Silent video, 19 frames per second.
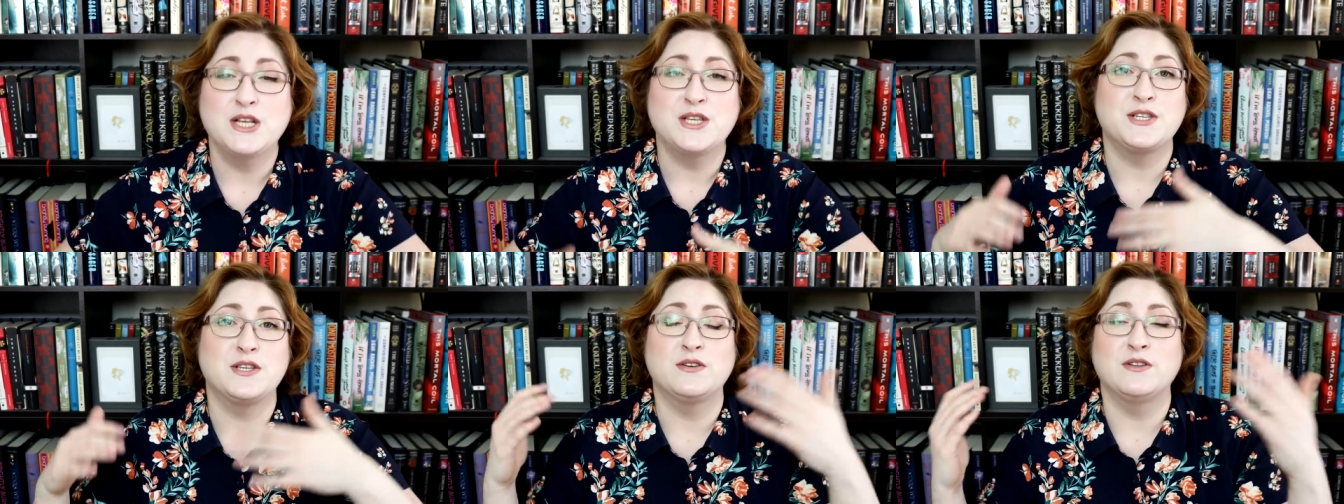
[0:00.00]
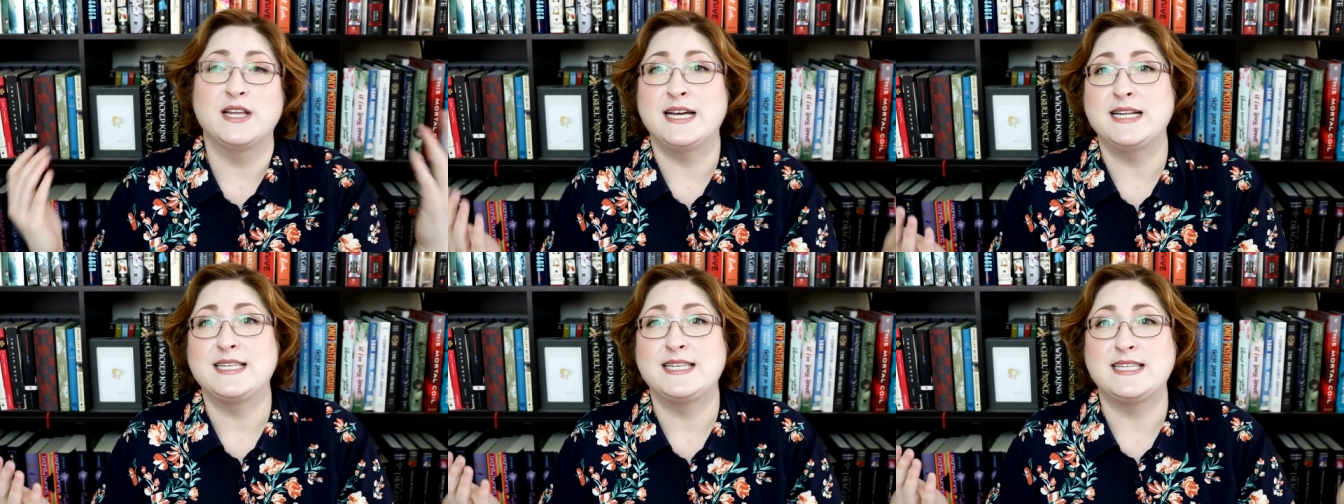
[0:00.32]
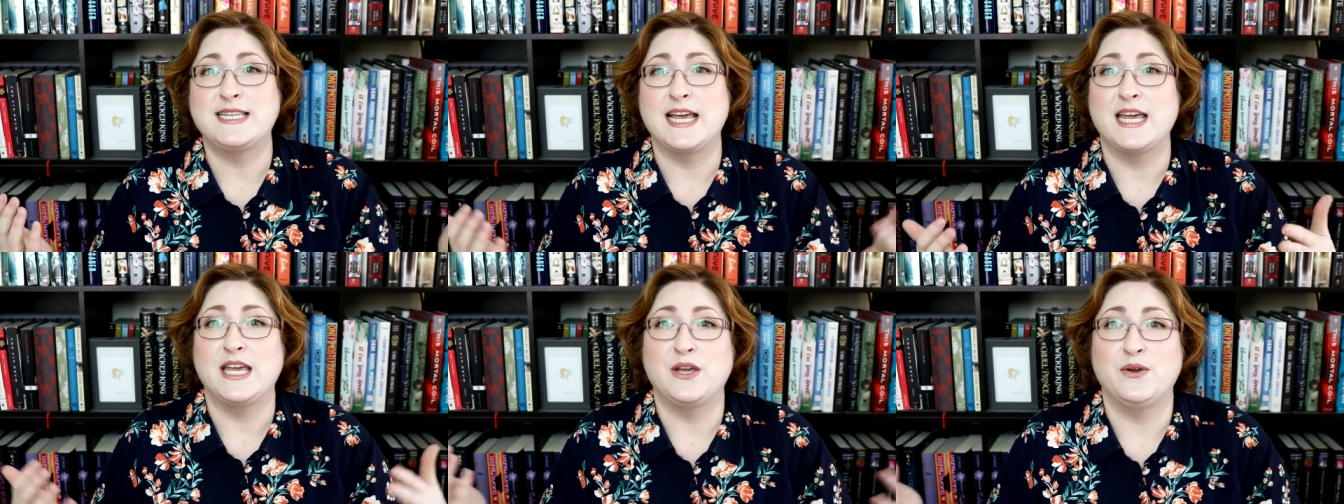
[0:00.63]
So let's
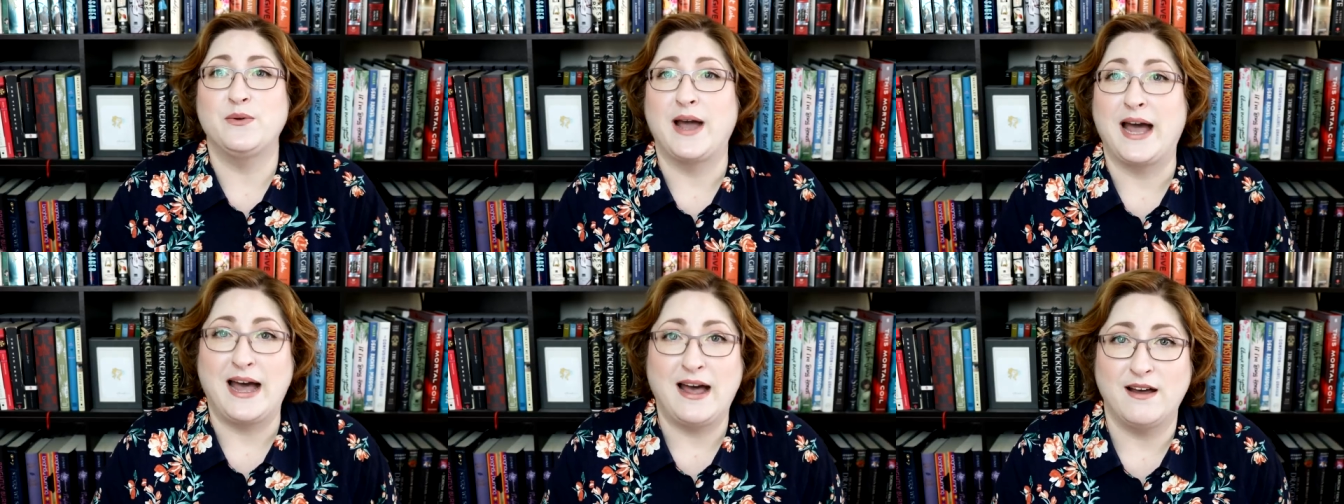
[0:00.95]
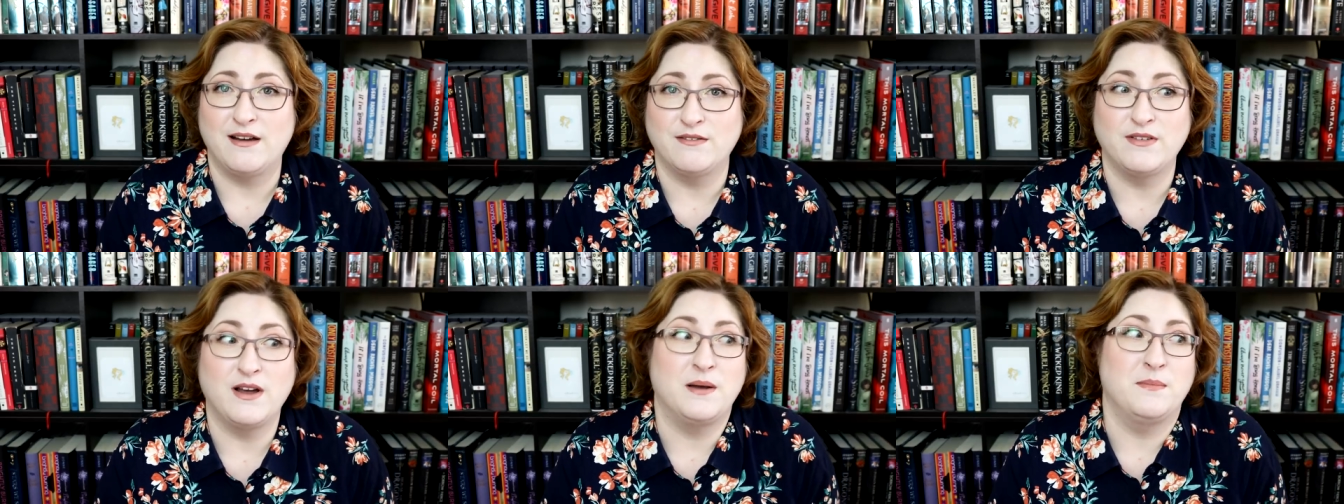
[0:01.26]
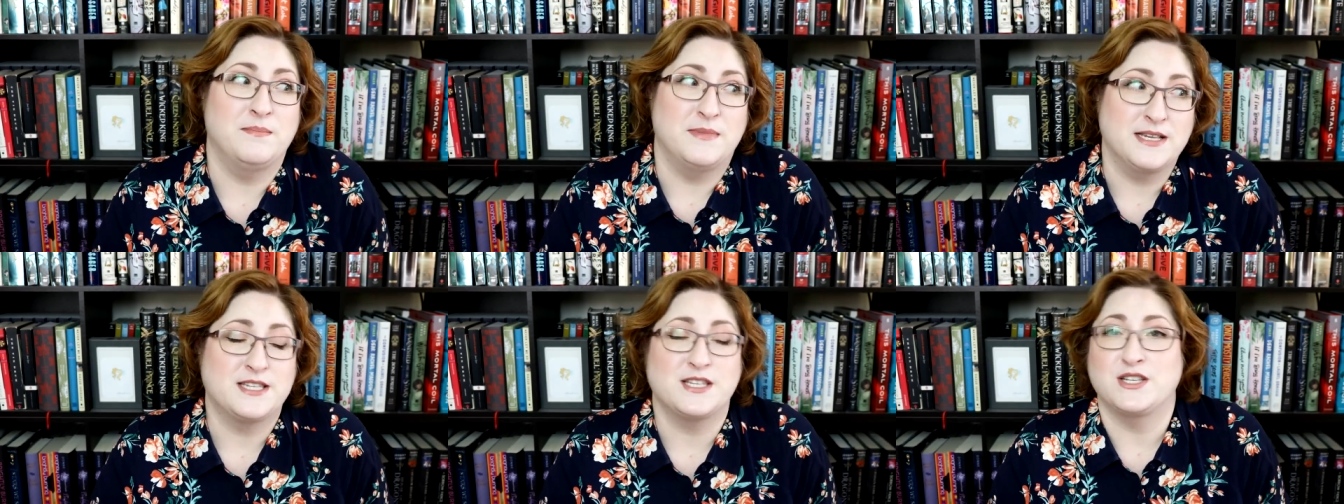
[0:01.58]
say you have a
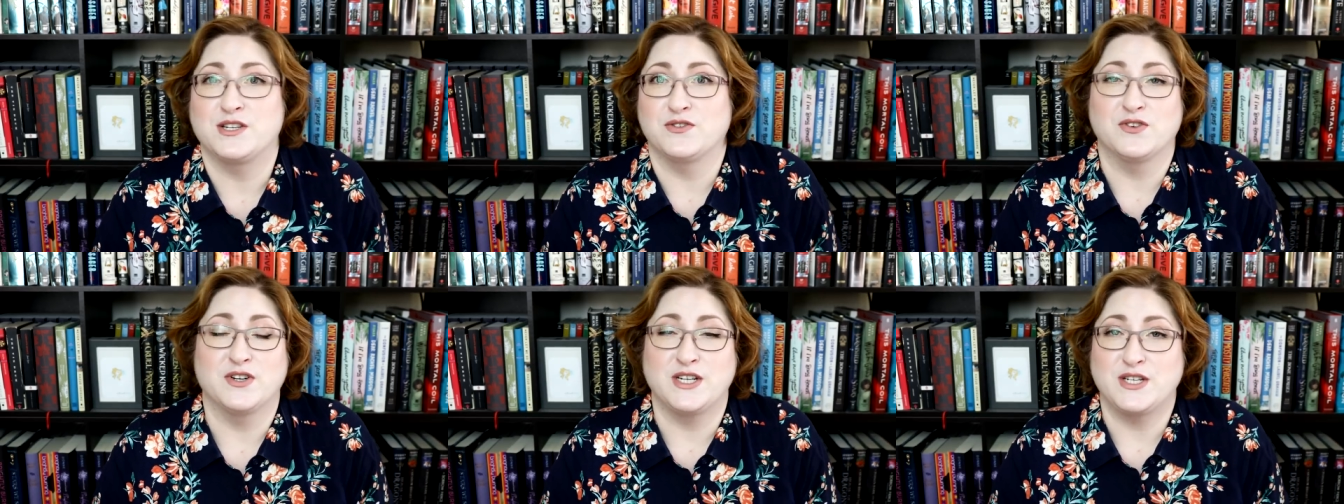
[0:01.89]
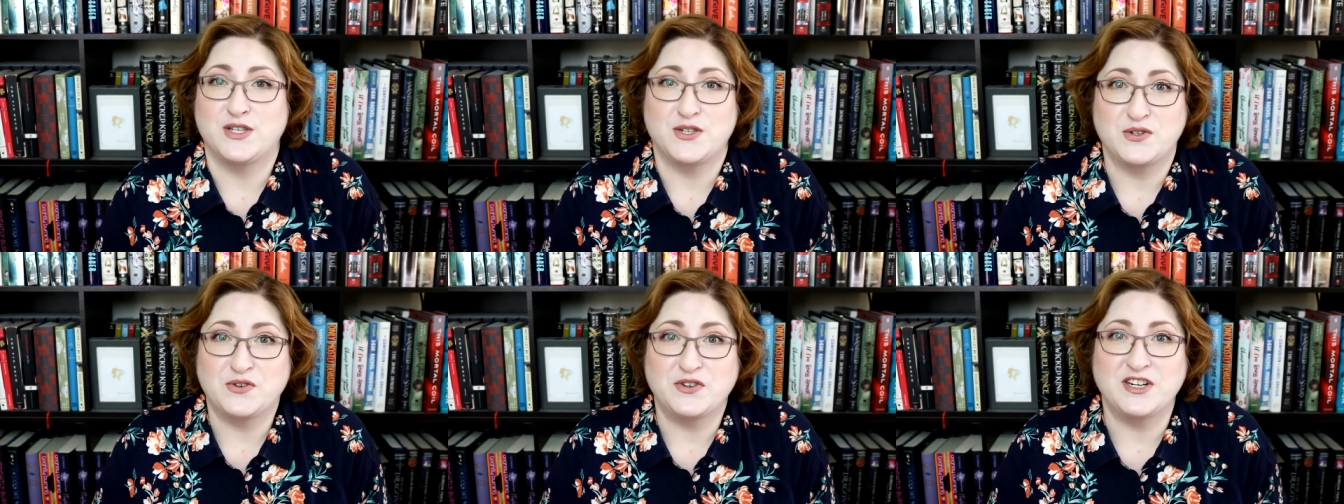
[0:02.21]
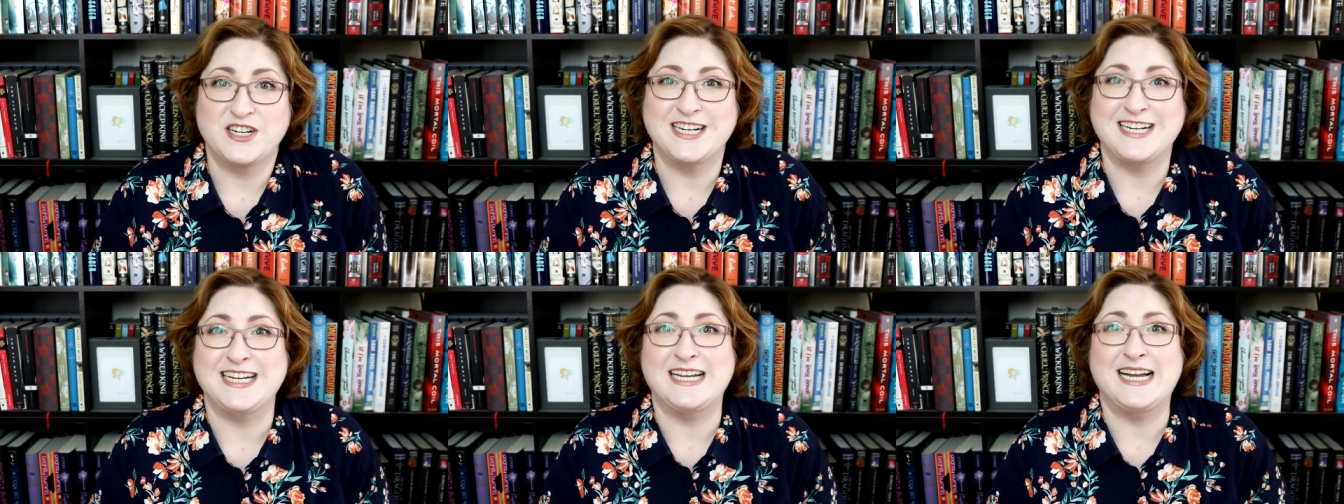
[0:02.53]
mystery
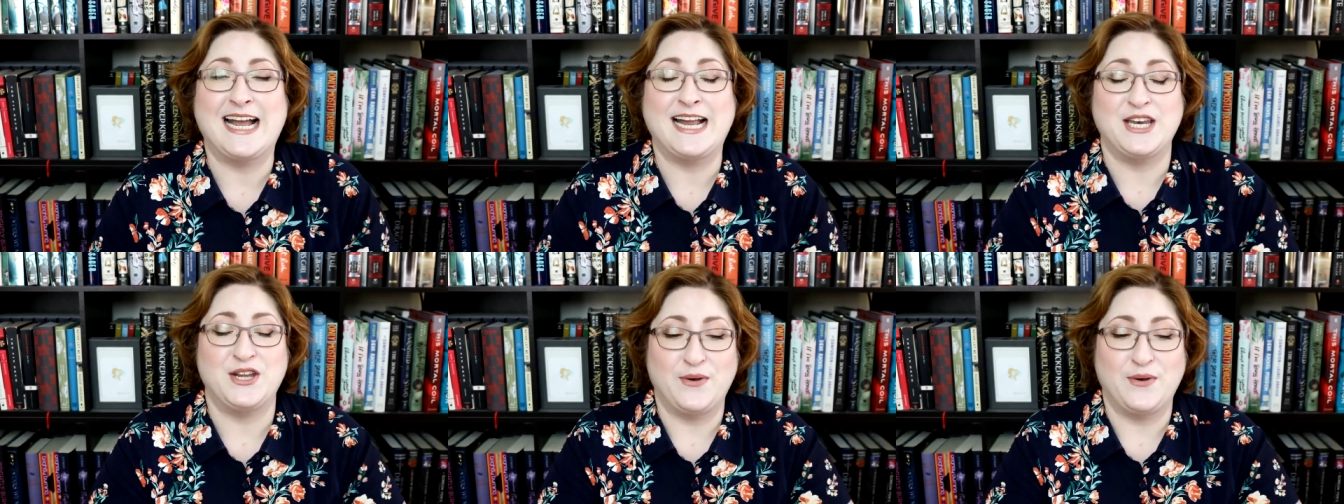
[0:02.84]
story and